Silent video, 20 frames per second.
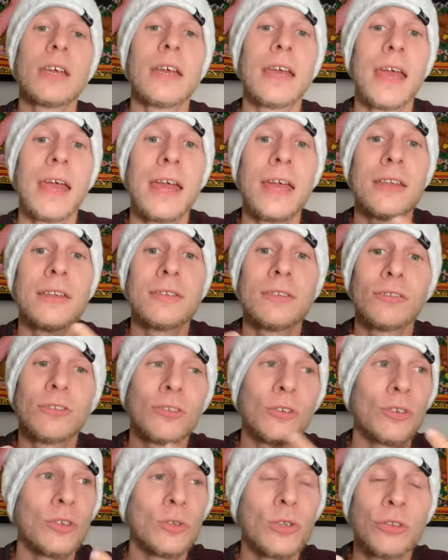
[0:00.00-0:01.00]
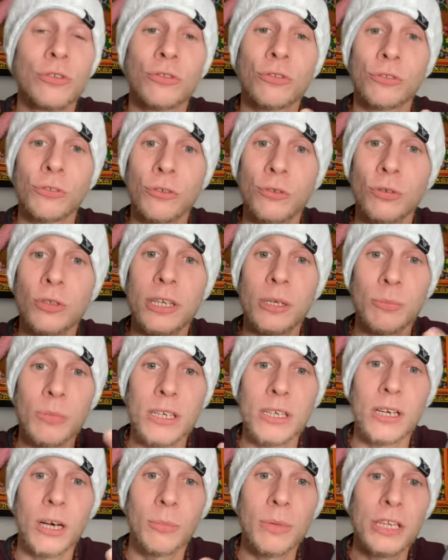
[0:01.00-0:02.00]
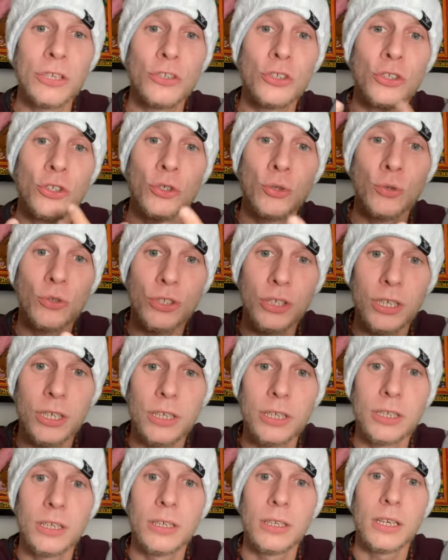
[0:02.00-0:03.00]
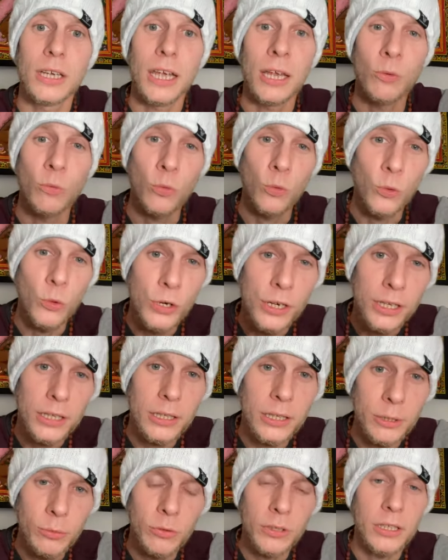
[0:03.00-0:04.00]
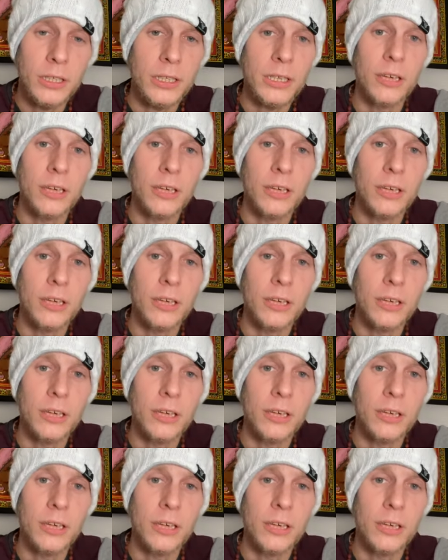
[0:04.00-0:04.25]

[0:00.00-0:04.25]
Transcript: and so you can truly become in union and really, really